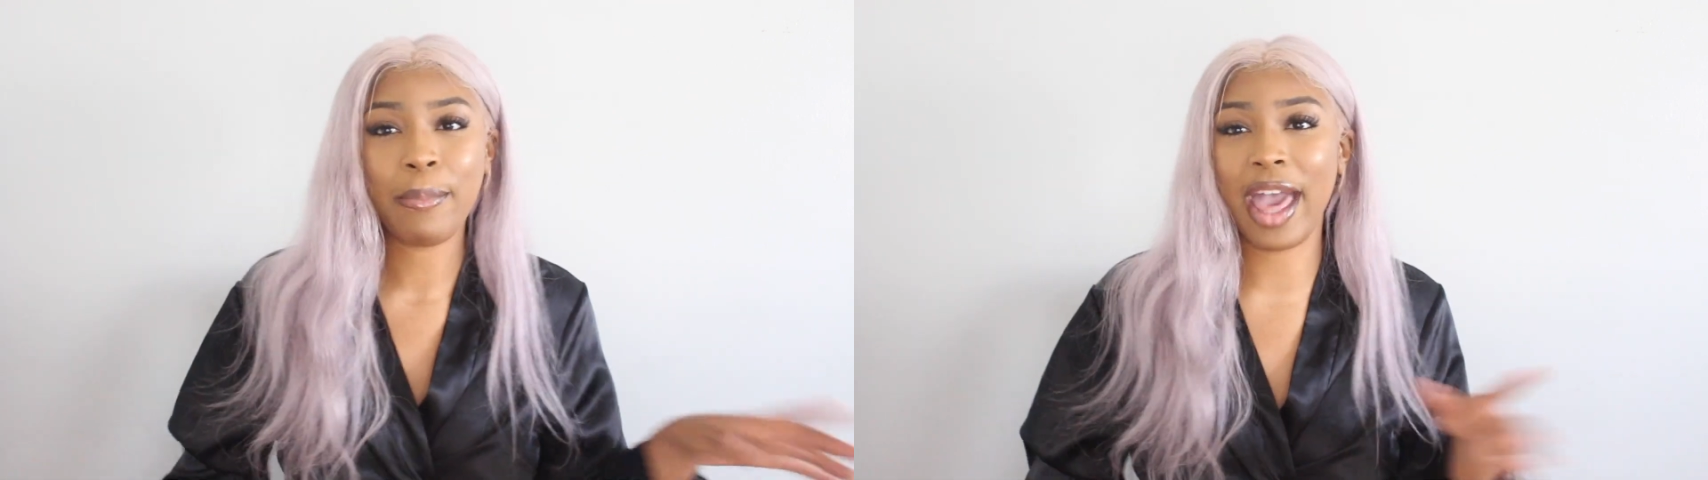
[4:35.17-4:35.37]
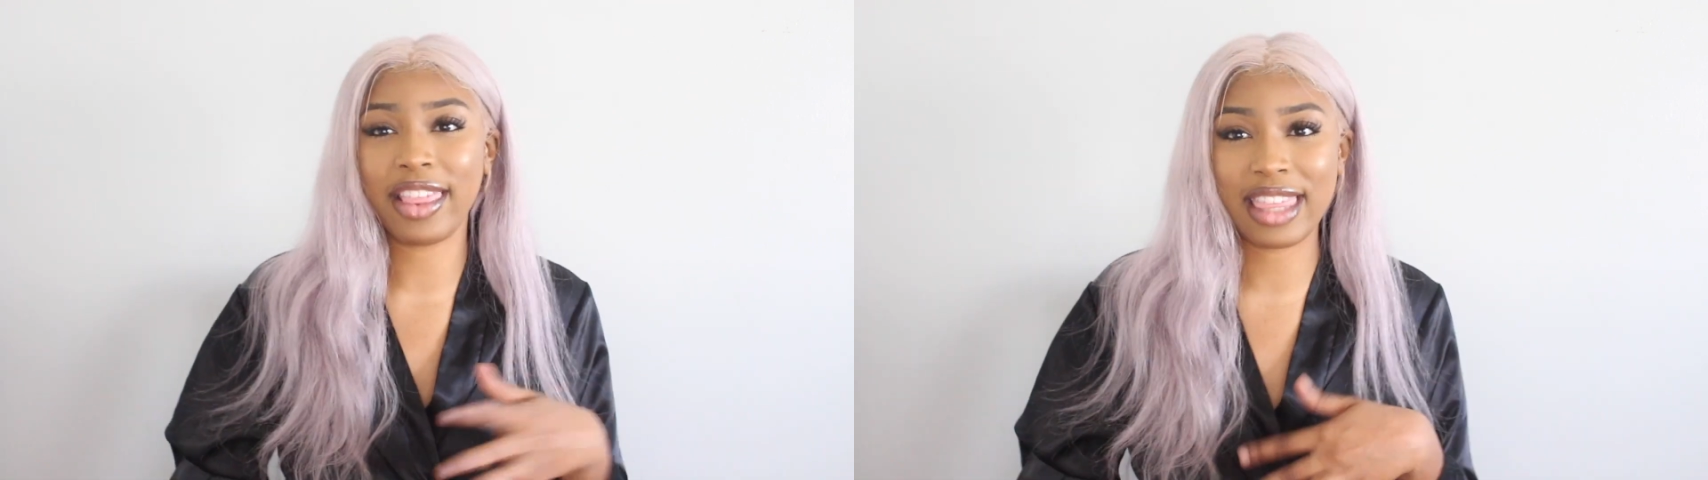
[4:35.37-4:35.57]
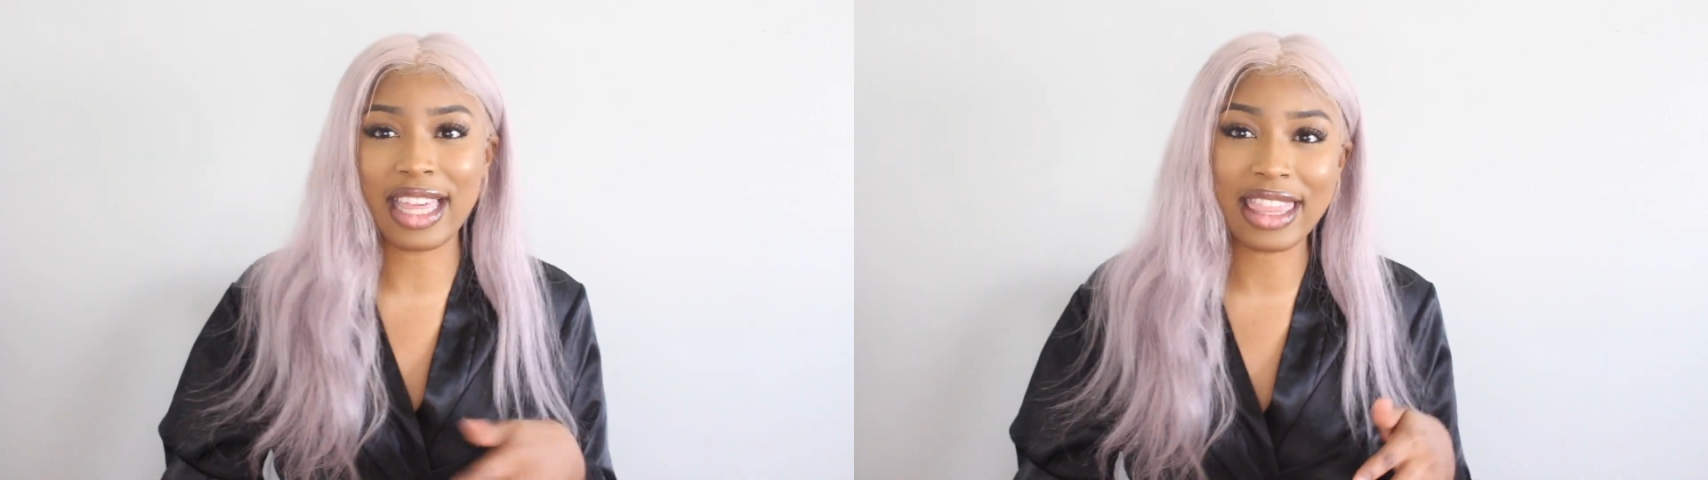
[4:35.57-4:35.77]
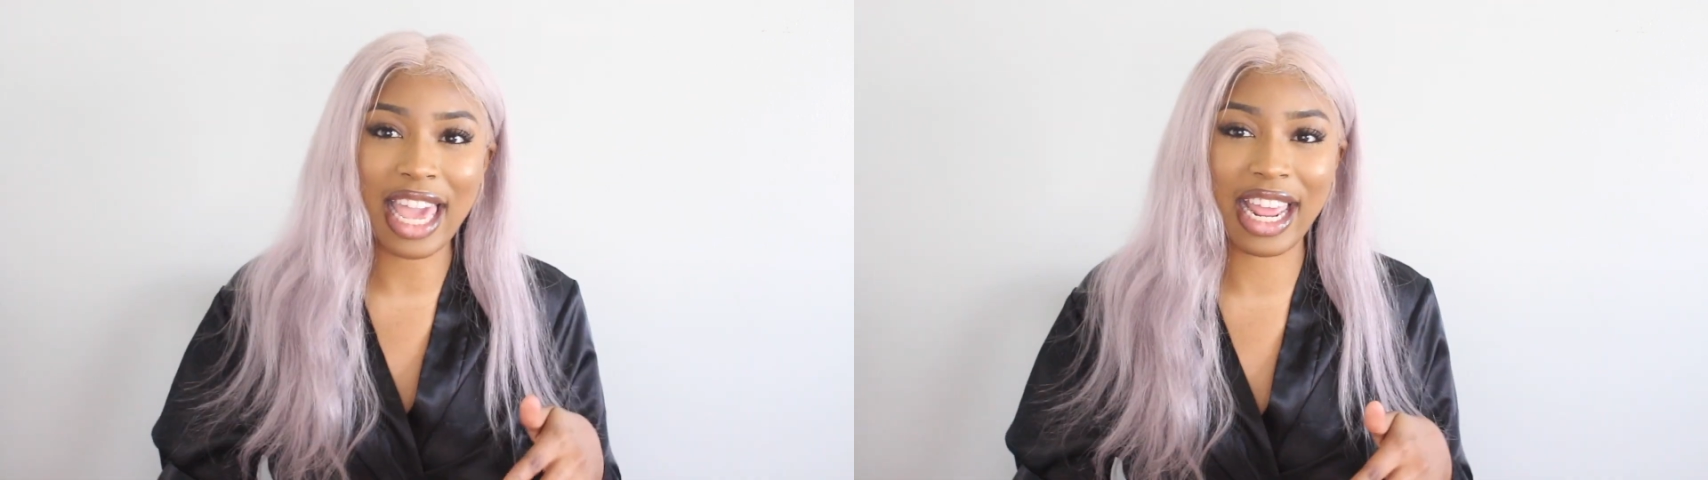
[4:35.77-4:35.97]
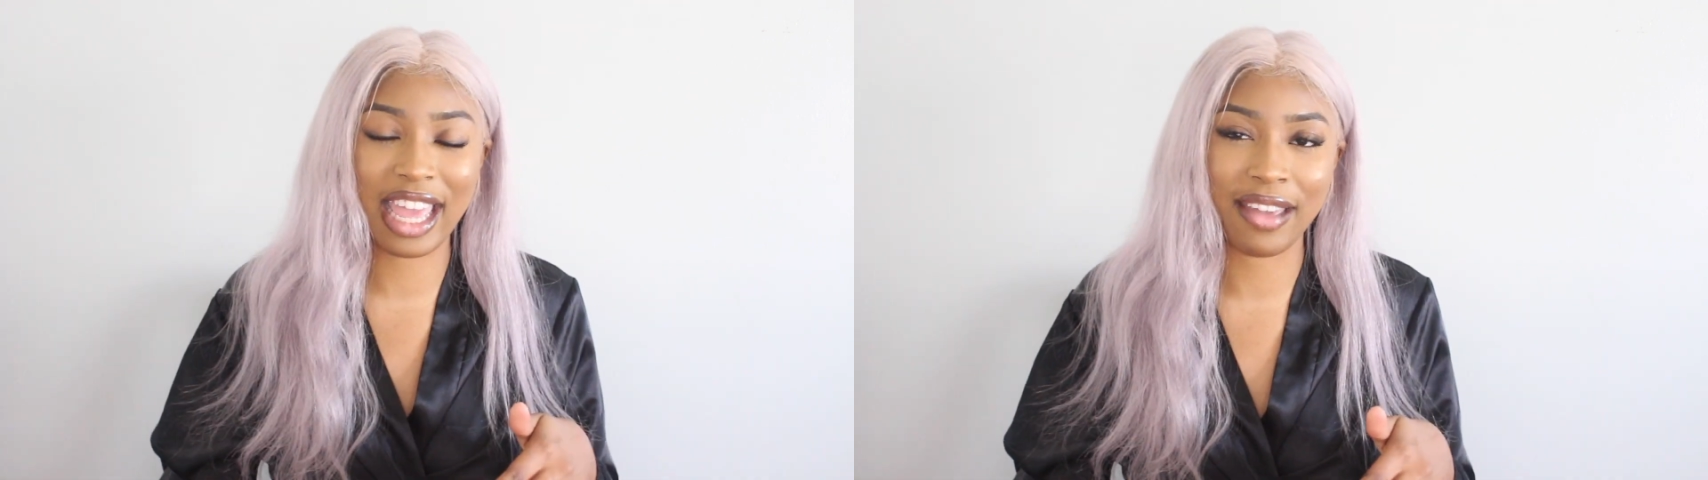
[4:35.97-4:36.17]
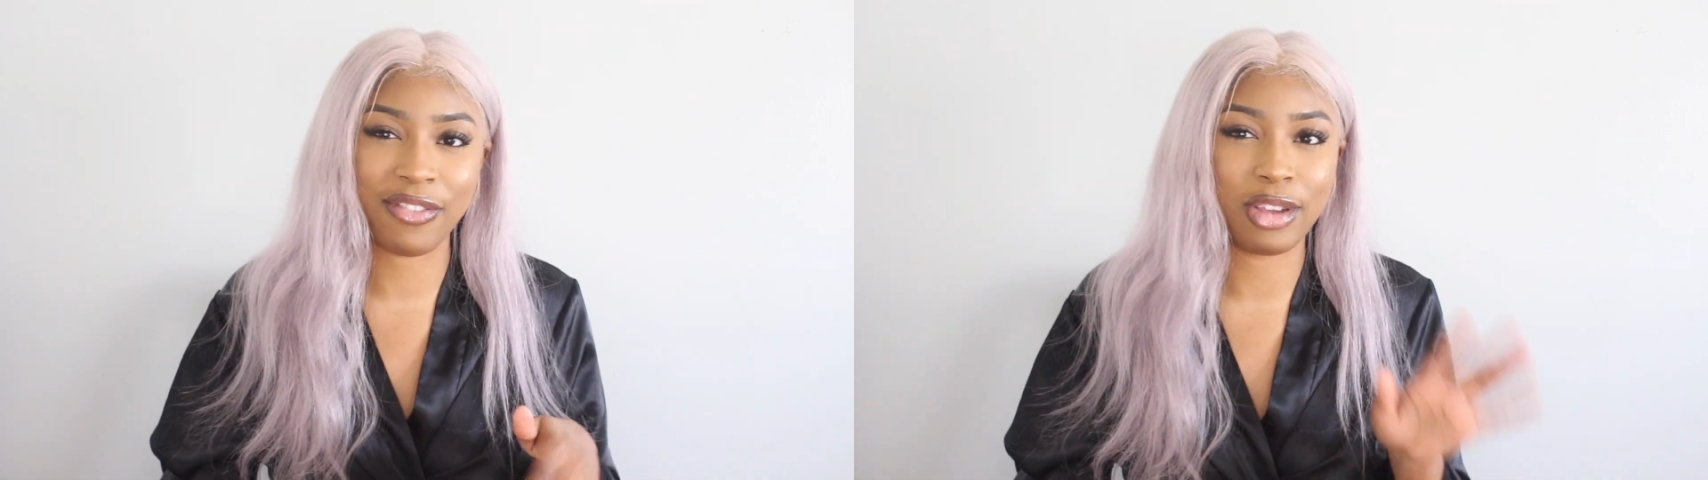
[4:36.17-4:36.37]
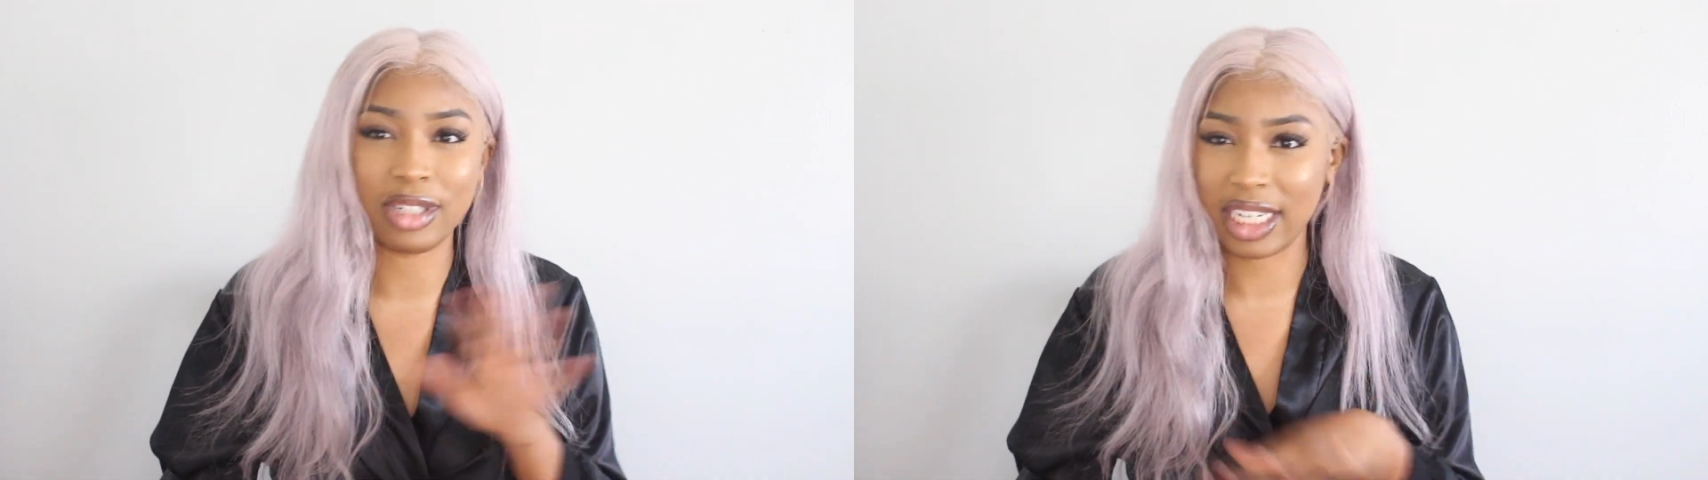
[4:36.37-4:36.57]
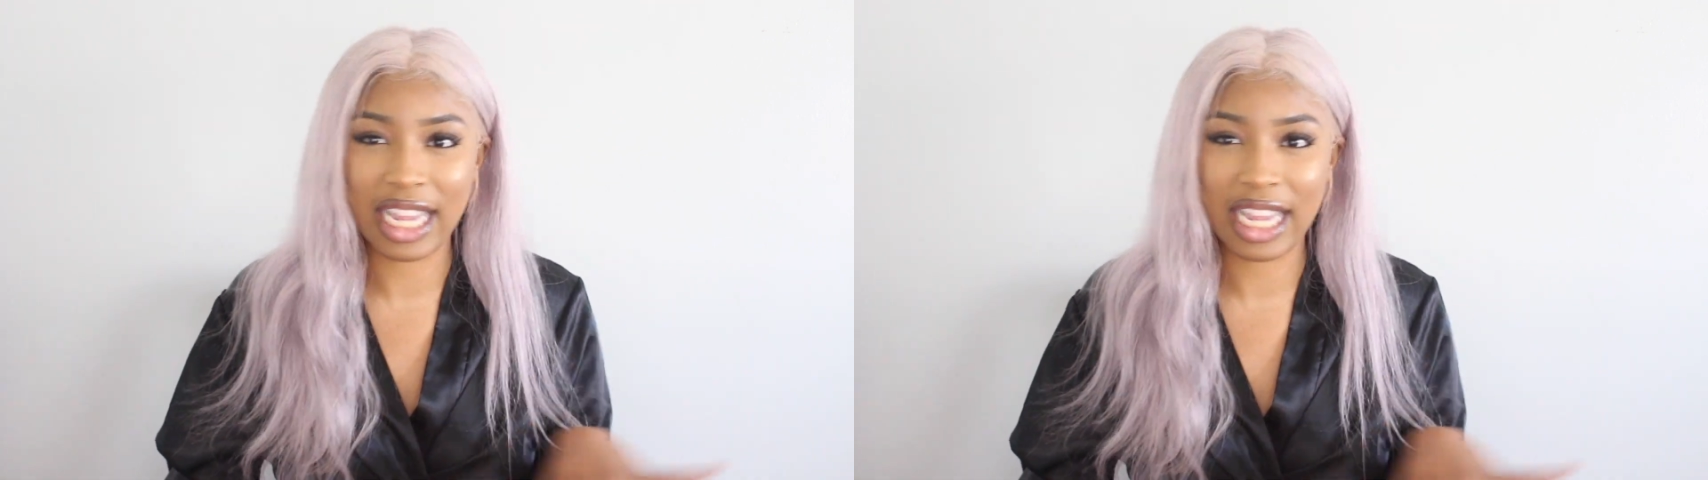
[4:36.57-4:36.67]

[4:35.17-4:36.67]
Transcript: But I think that if you